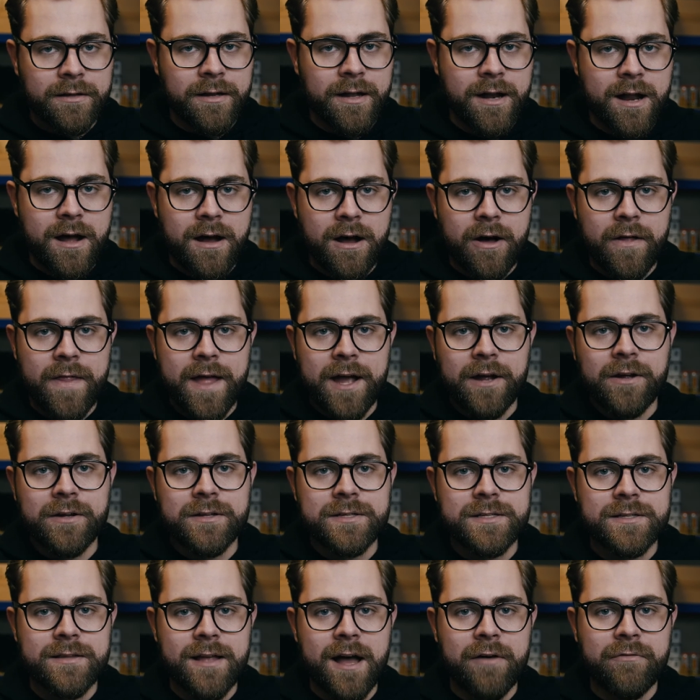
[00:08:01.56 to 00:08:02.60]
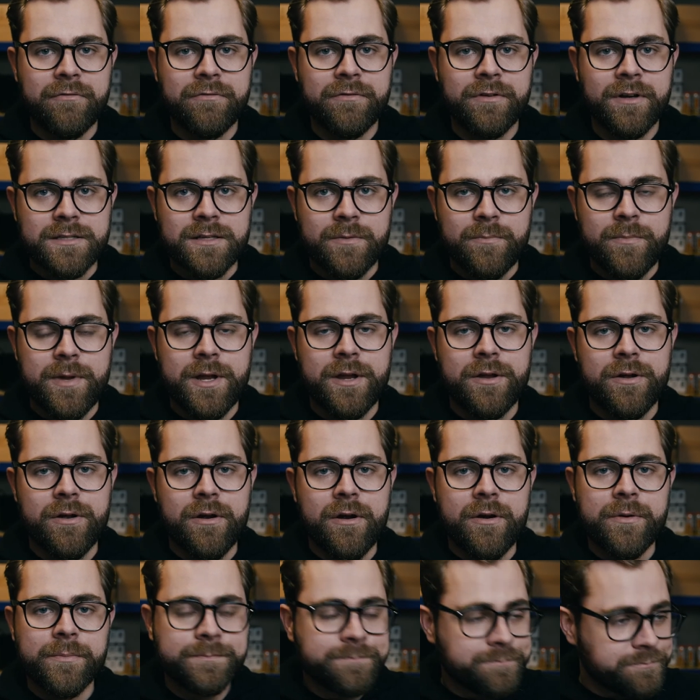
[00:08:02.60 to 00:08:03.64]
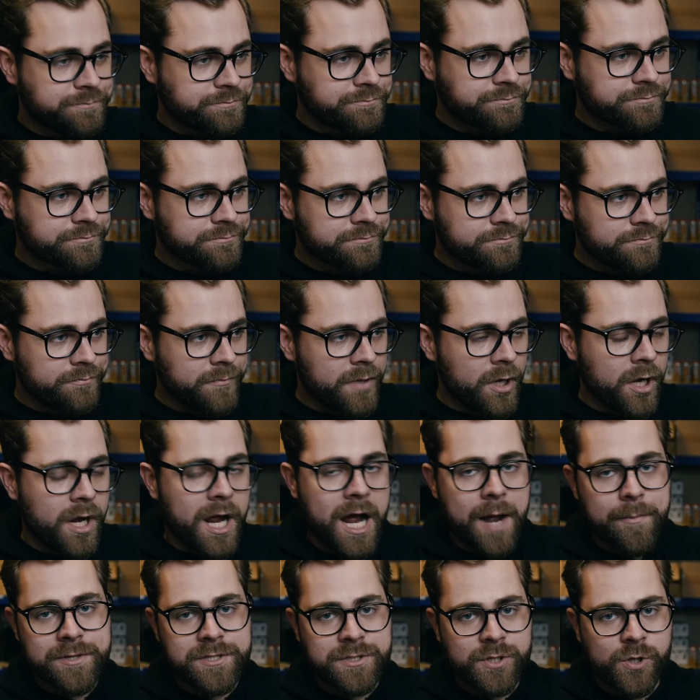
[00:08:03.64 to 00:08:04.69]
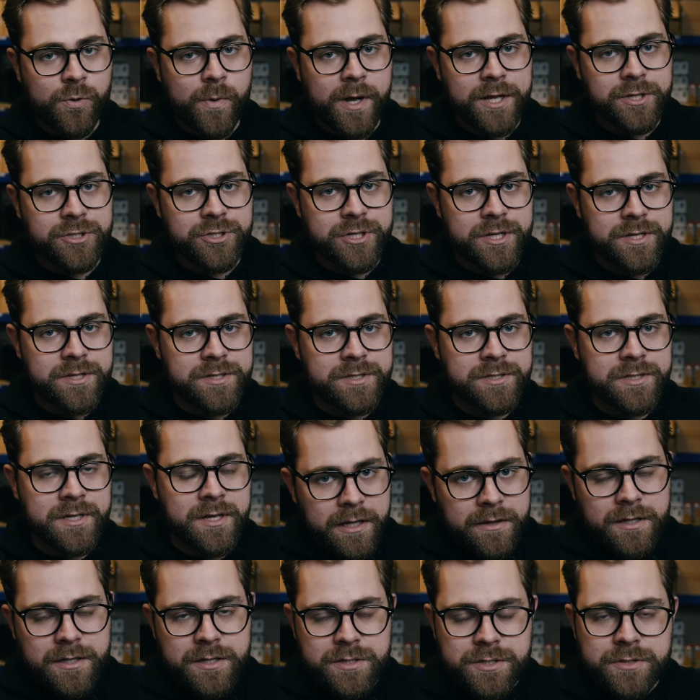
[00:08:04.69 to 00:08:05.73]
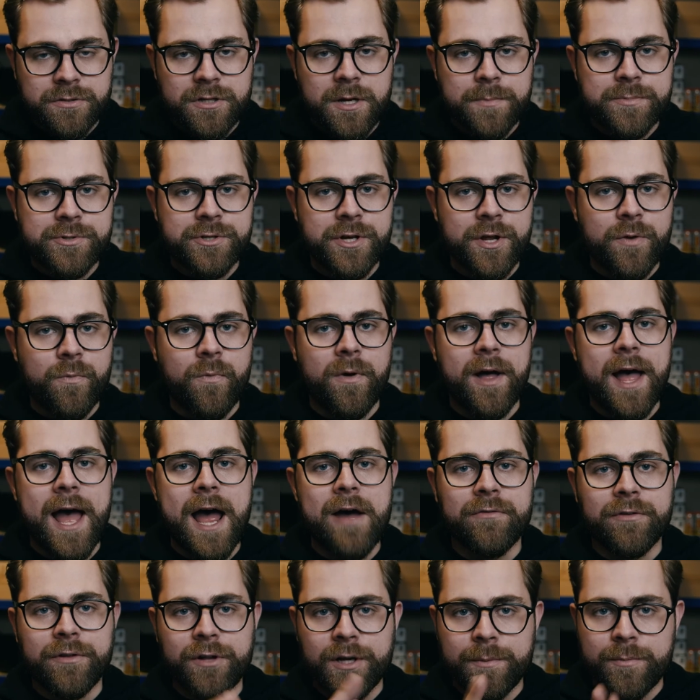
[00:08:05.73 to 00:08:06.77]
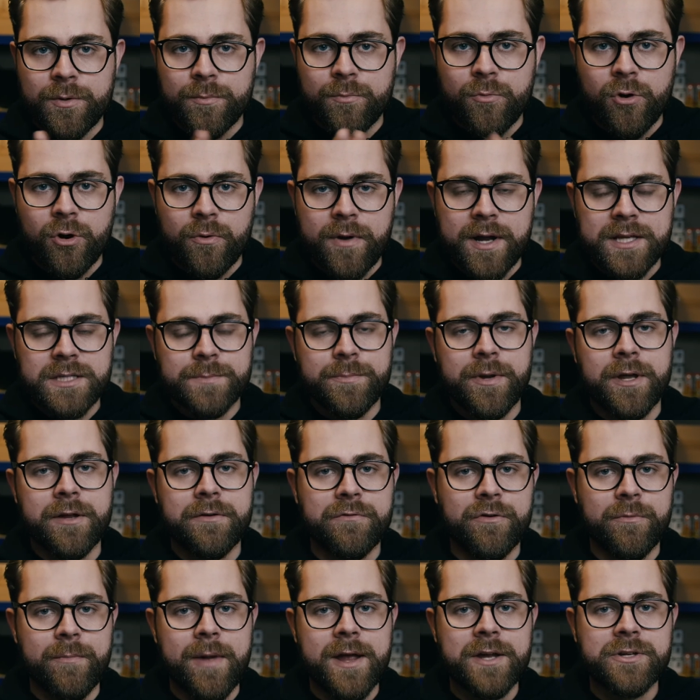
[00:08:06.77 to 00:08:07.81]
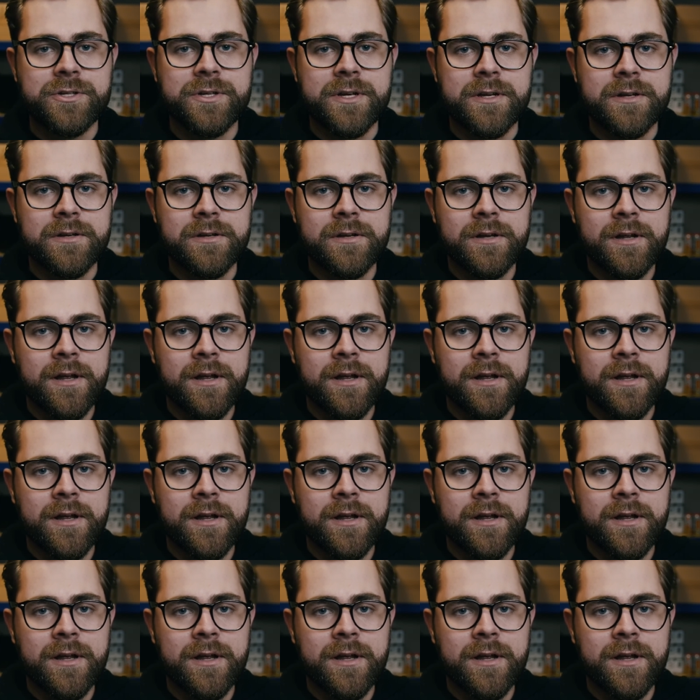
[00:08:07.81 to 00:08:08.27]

you know, all that good stuff. Submit your comments and questions. In the description, we'll have a little bit more recipe information.